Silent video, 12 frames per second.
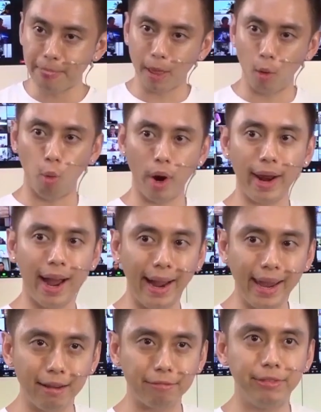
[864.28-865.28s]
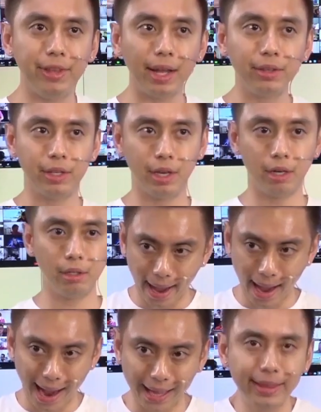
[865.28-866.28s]
what I have done here.
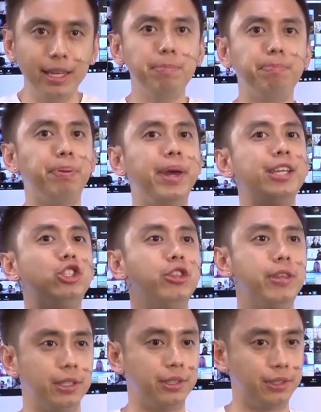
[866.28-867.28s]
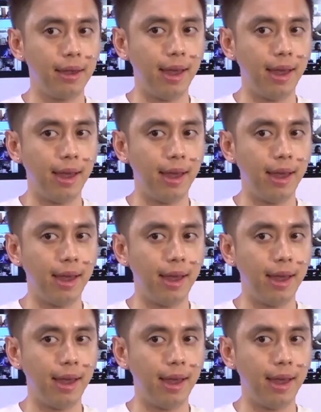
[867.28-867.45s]
I didn't pitch this.